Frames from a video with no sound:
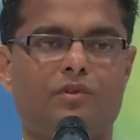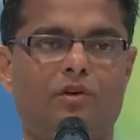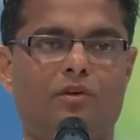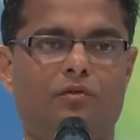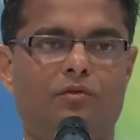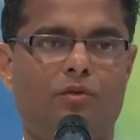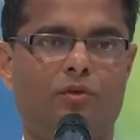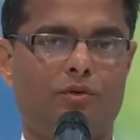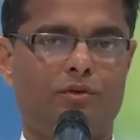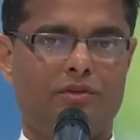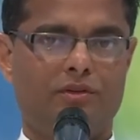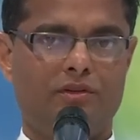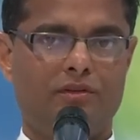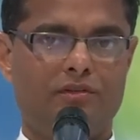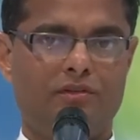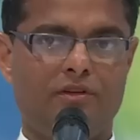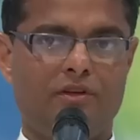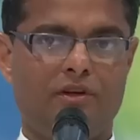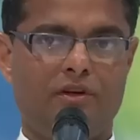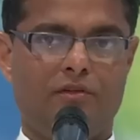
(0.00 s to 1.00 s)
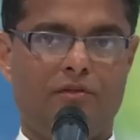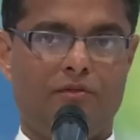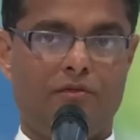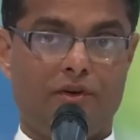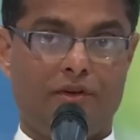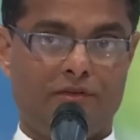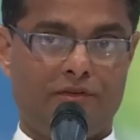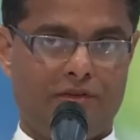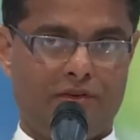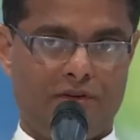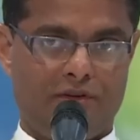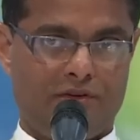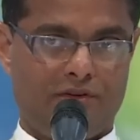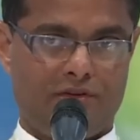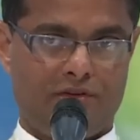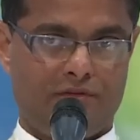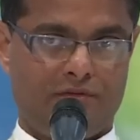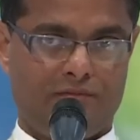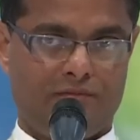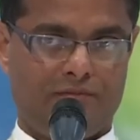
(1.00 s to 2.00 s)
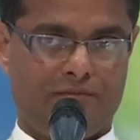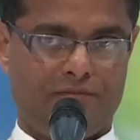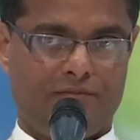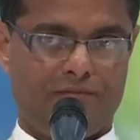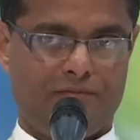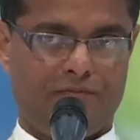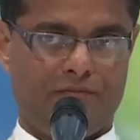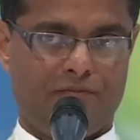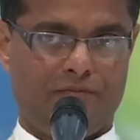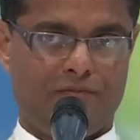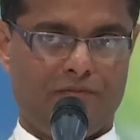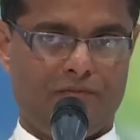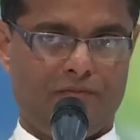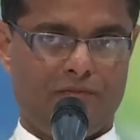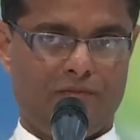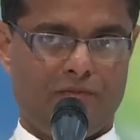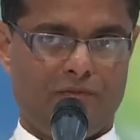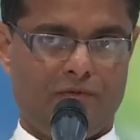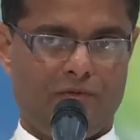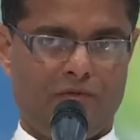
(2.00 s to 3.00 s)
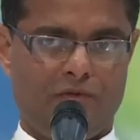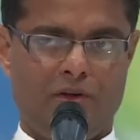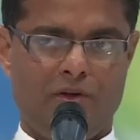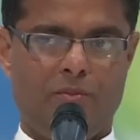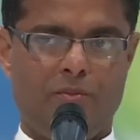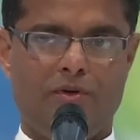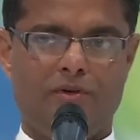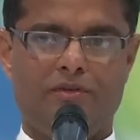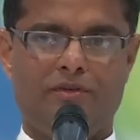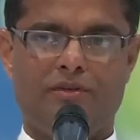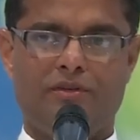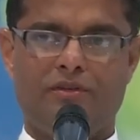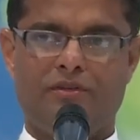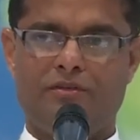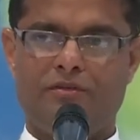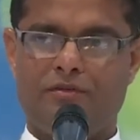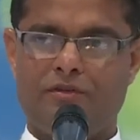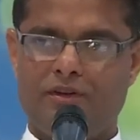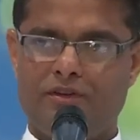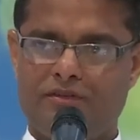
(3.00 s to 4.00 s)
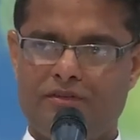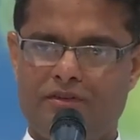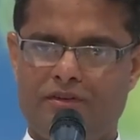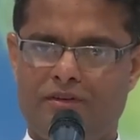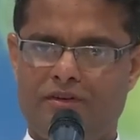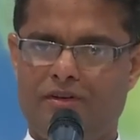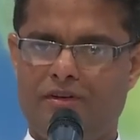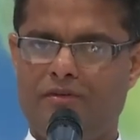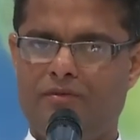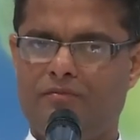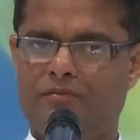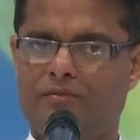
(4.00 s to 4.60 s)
Fourth is frustration. When a person is frustrated,